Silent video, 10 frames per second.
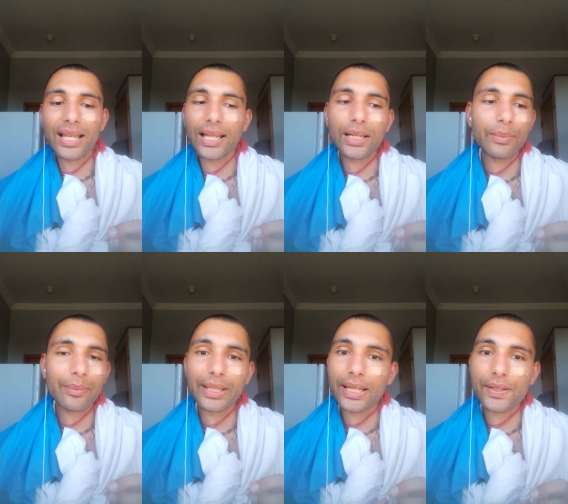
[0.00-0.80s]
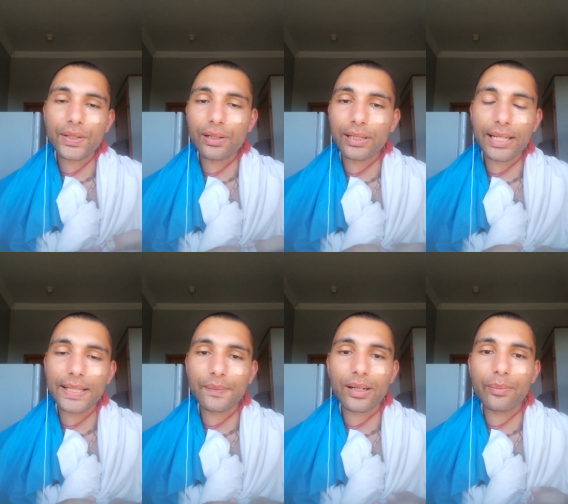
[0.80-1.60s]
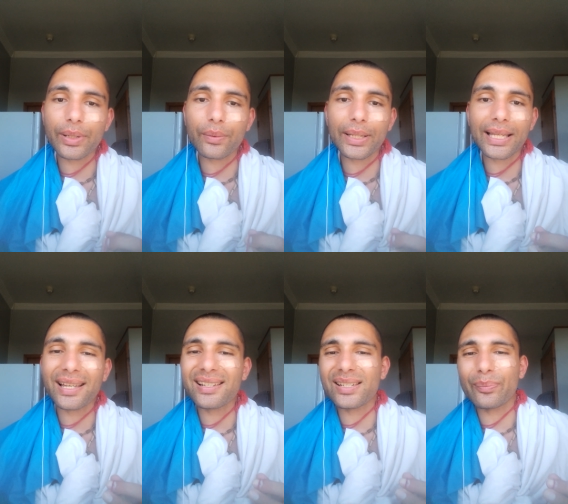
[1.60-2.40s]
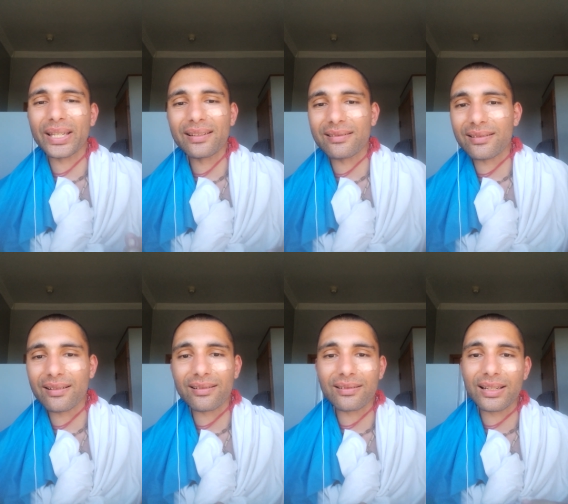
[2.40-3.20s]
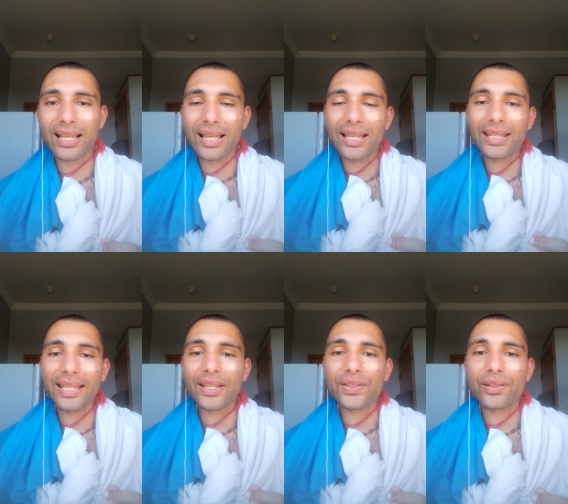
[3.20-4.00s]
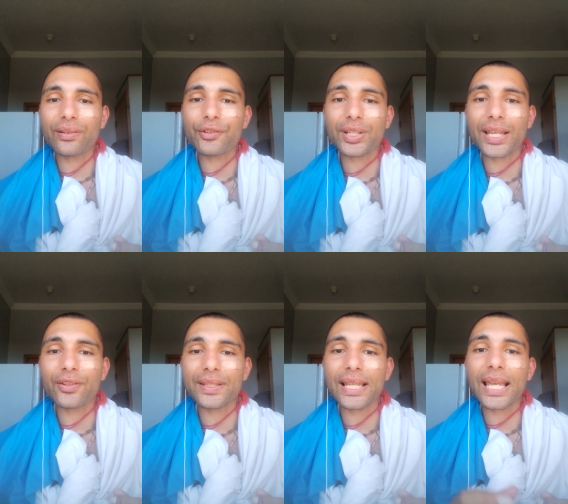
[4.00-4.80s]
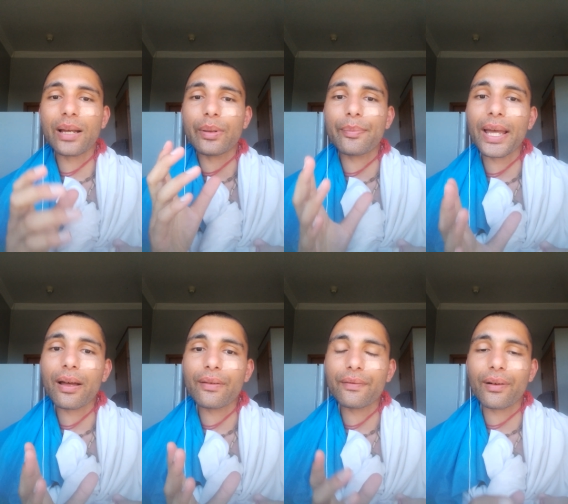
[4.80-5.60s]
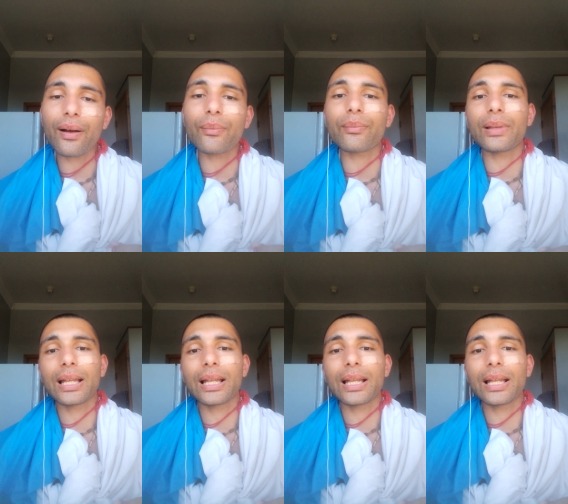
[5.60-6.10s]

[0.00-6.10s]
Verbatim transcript: And maybe externally as well, but we can't depend on the external changes that come about from